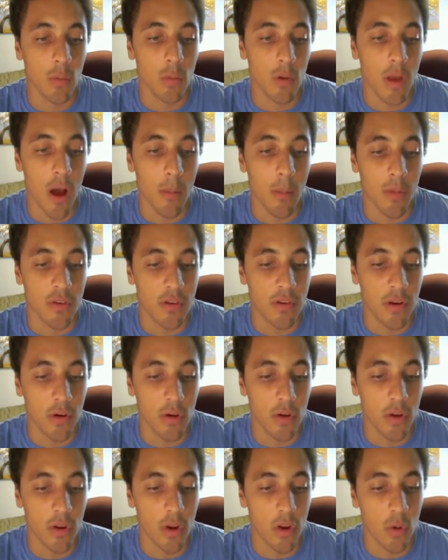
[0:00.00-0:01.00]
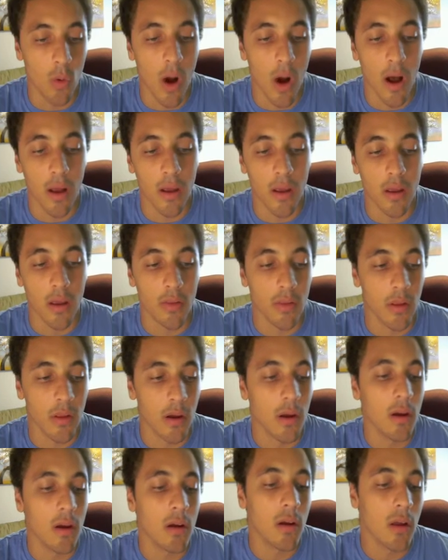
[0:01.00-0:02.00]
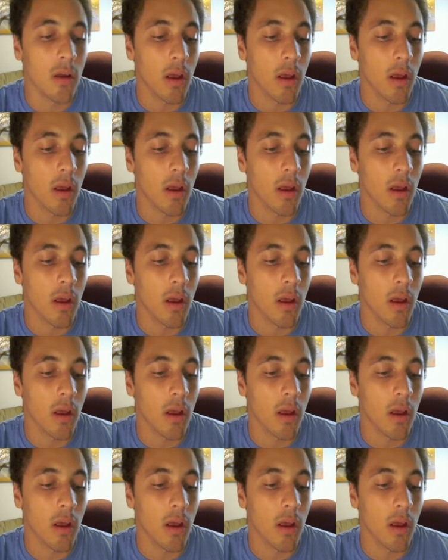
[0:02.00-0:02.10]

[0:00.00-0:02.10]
we got Material UI in there,